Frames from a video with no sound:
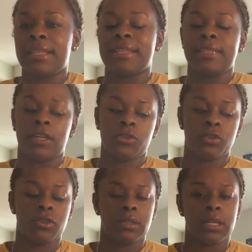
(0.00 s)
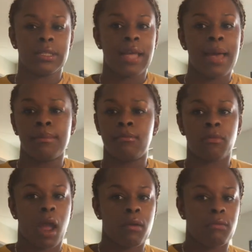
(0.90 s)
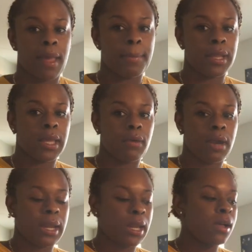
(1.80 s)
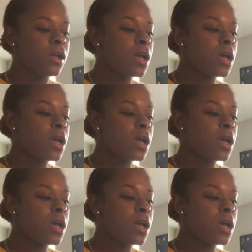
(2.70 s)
that's geared towards your studies. I'm rambling right now.